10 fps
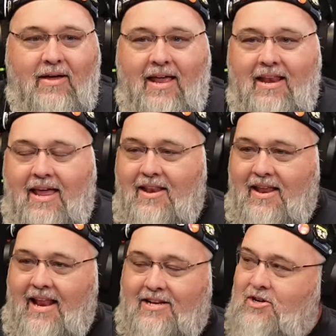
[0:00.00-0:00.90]
and, and
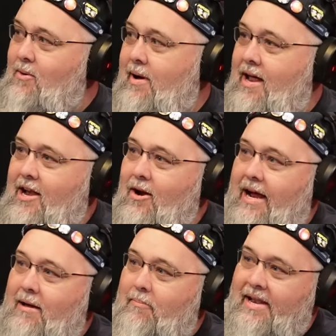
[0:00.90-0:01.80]
and I turn around and you're
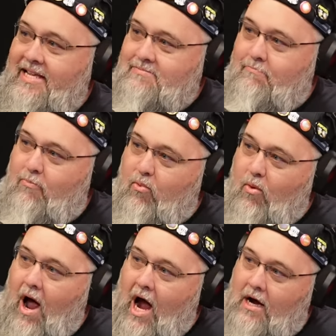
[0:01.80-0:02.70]
like up on this
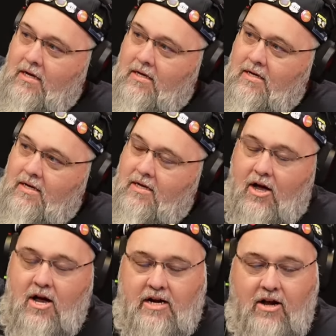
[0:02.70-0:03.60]
rock. Yeah
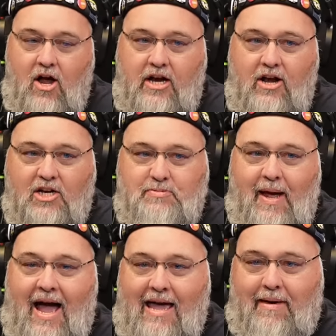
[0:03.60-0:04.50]
100, 100 yards
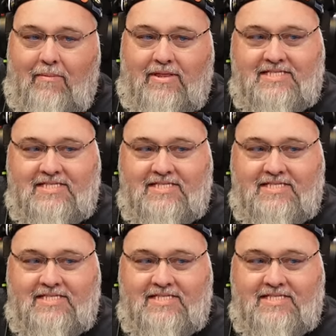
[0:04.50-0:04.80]
behind me yes. with a